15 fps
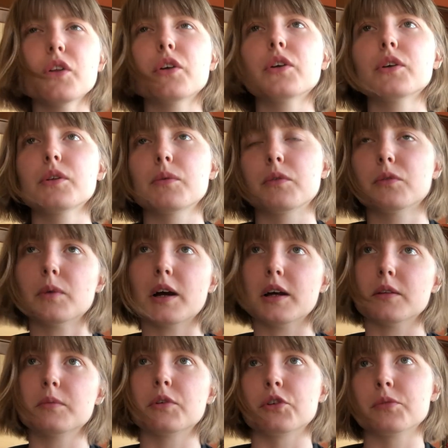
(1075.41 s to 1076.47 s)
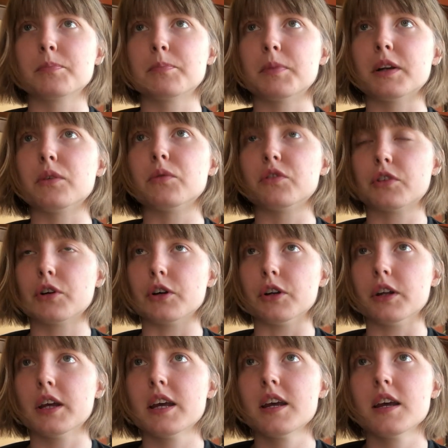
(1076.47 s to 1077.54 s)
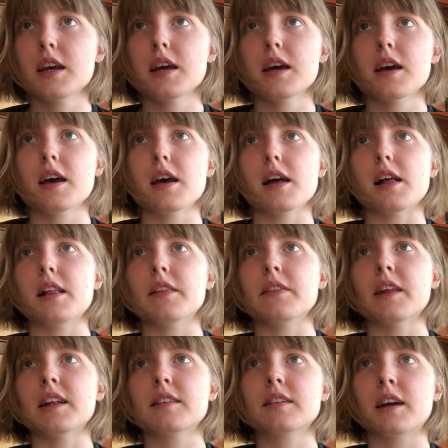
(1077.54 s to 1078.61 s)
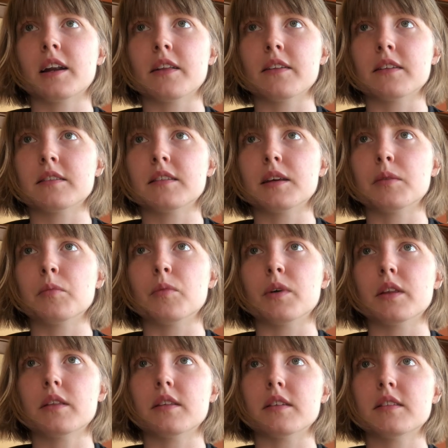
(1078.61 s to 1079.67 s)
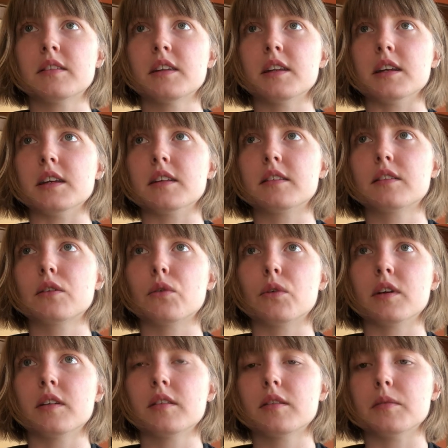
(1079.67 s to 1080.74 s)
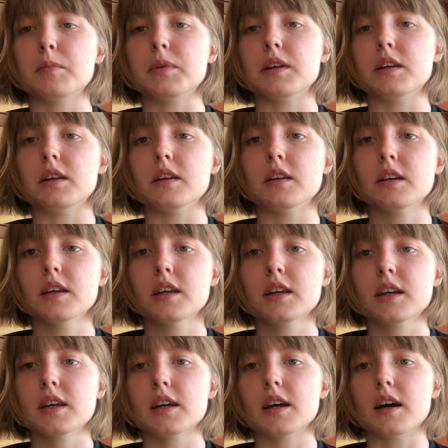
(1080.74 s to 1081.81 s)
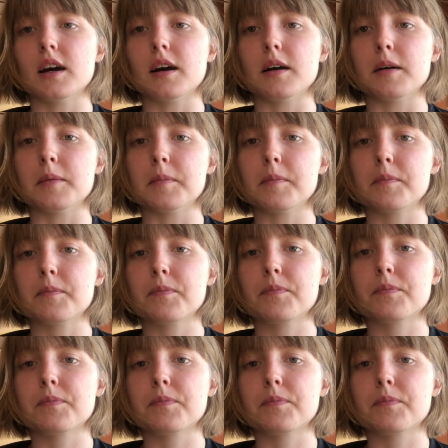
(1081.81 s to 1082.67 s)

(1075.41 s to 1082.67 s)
the earth was wild, but it was good. And that's kind of the same with the city. It's going to be, you